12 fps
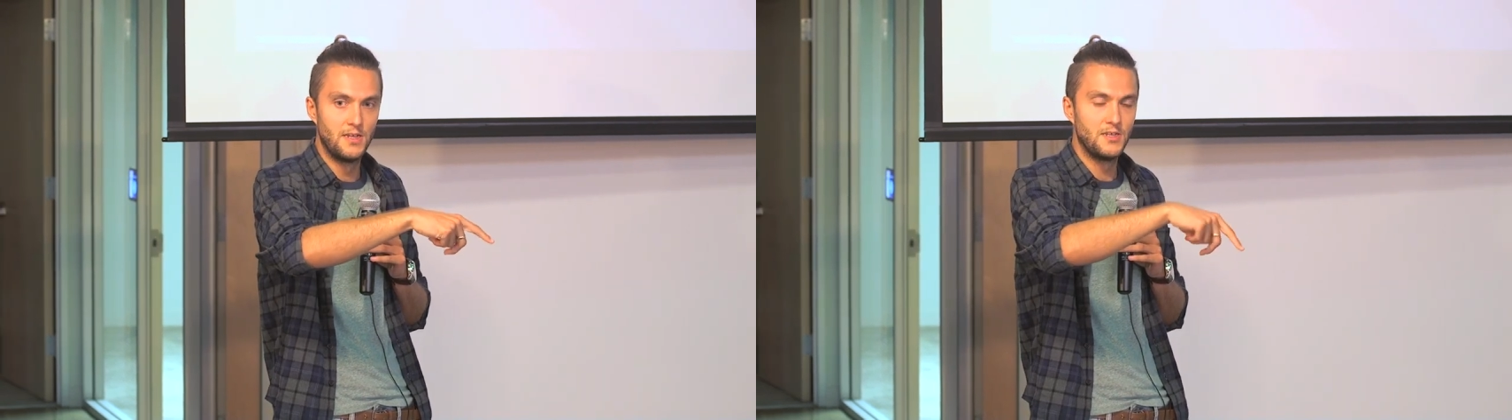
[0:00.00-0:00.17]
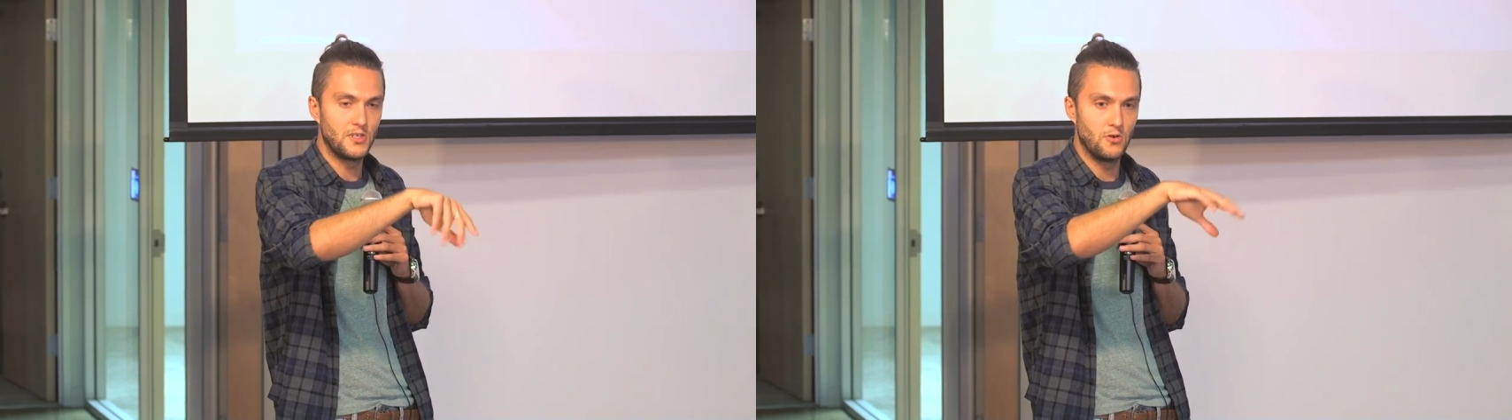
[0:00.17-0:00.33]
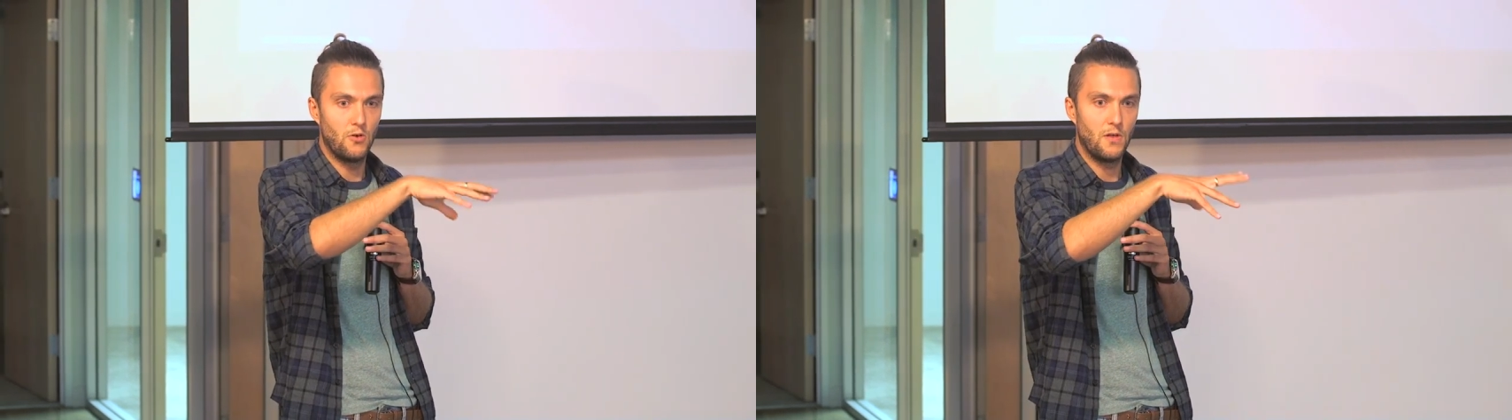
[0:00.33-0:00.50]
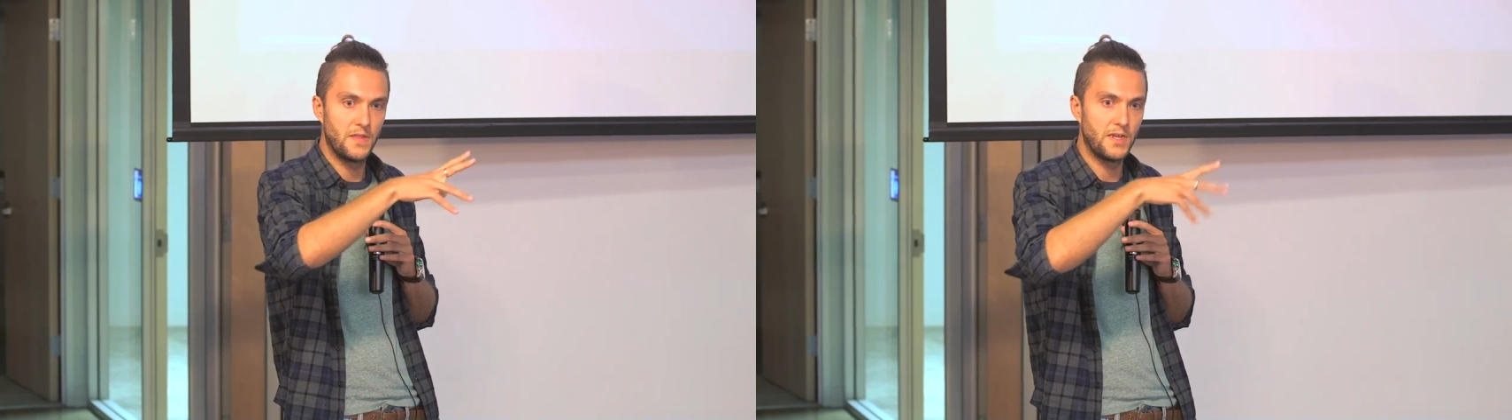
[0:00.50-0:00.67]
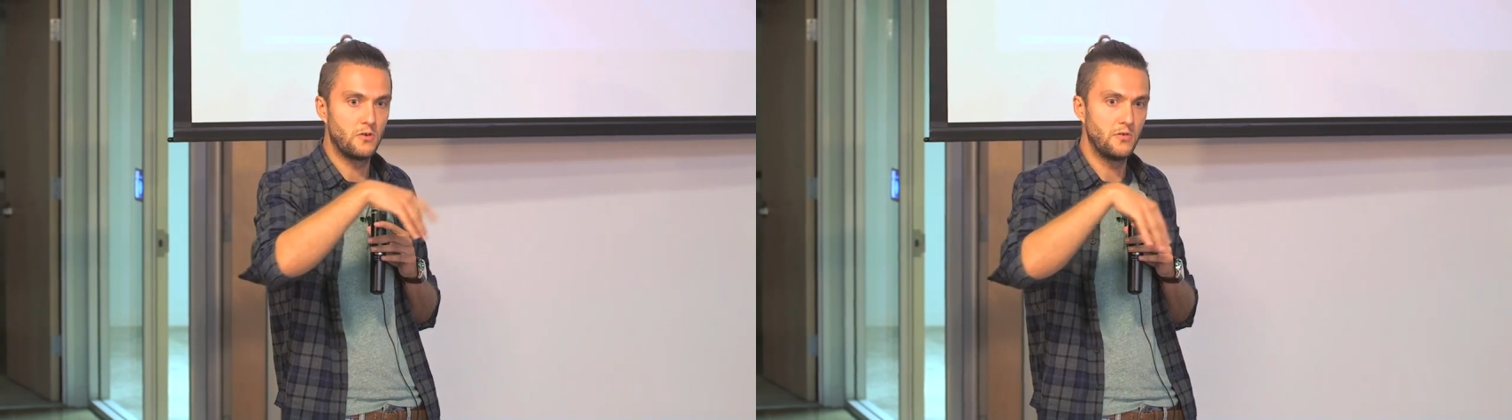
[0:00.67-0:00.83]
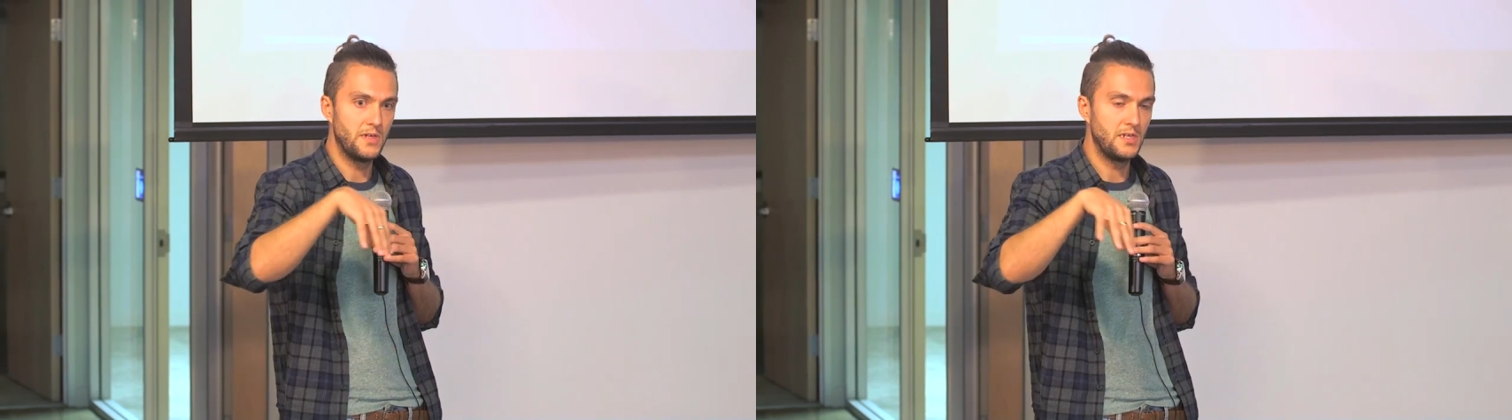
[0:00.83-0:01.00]
So all the
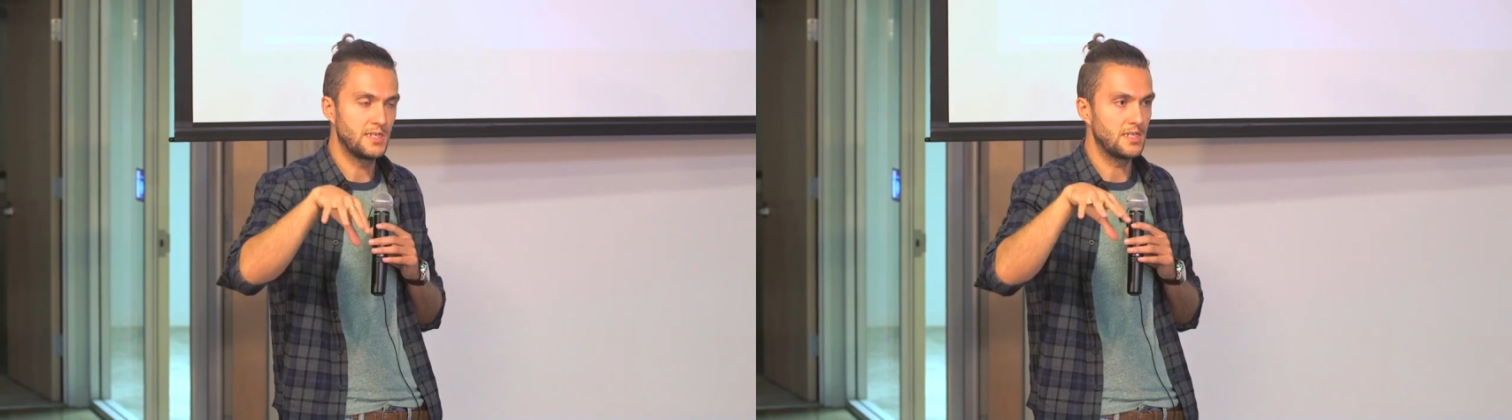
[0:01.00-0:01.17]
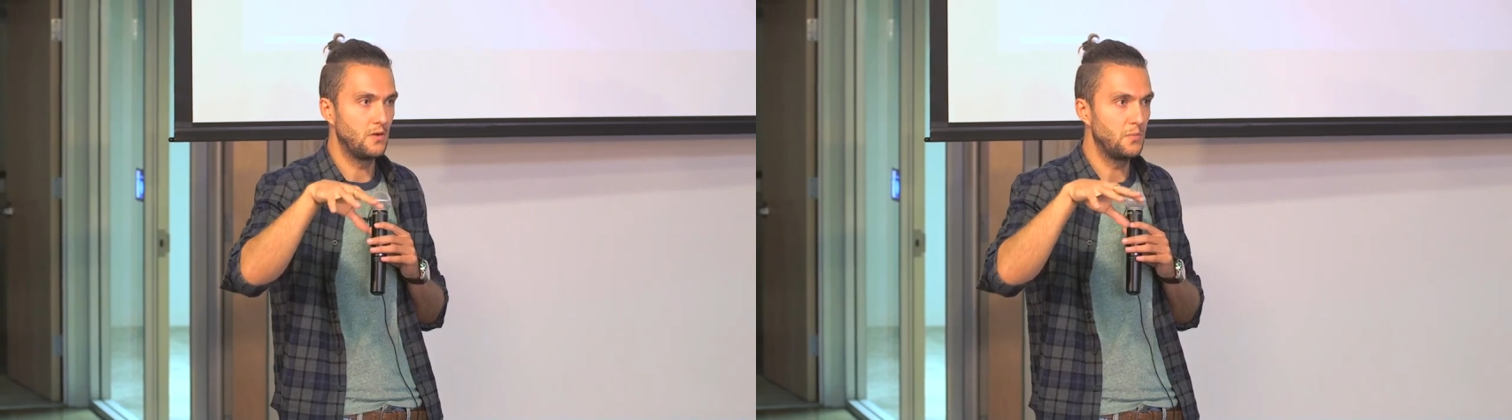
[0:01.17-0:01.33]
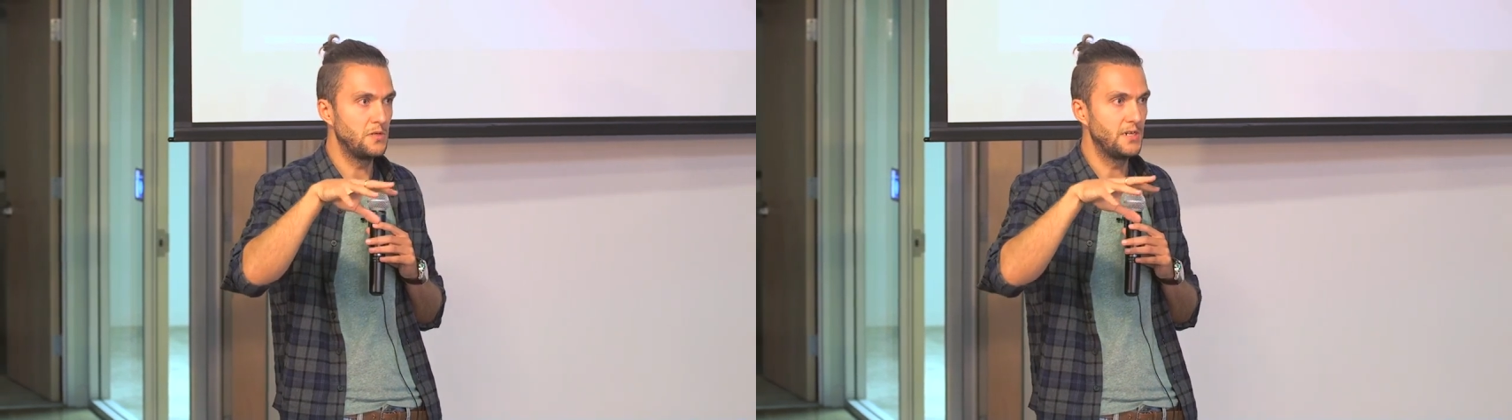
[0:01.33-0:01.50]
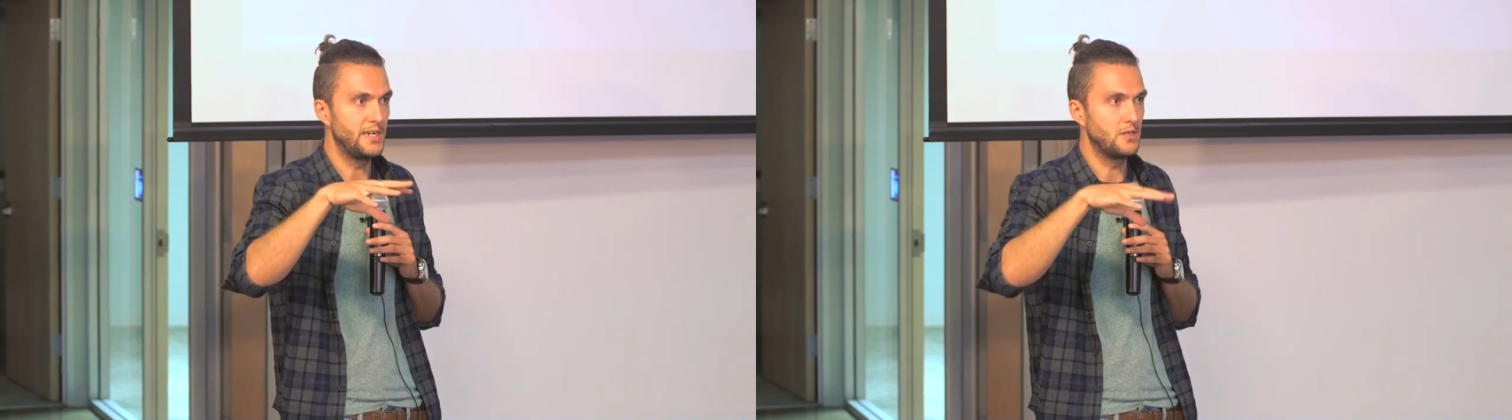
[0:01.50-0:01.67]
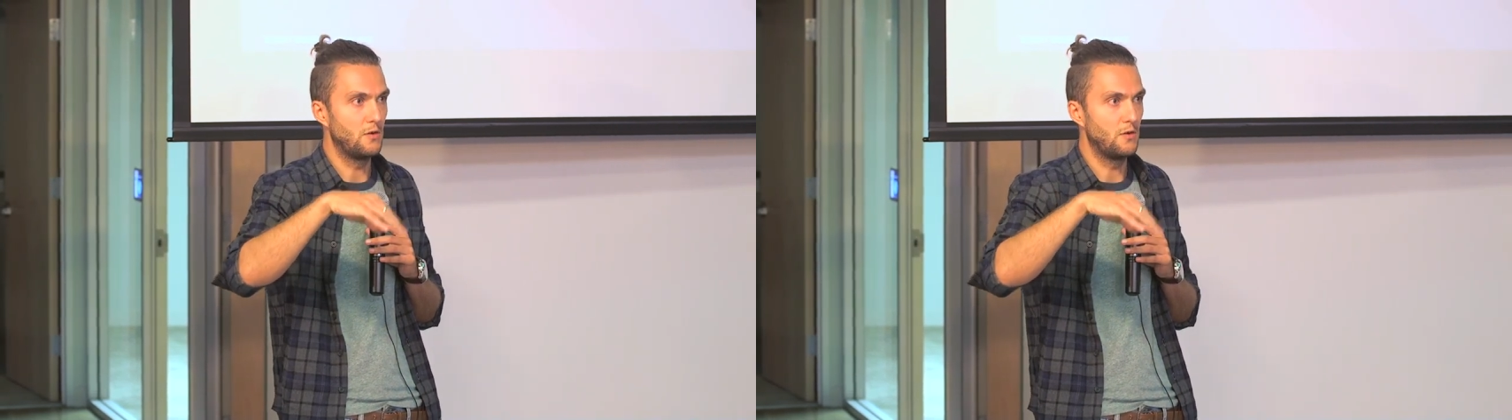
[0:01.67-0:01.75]
queries operate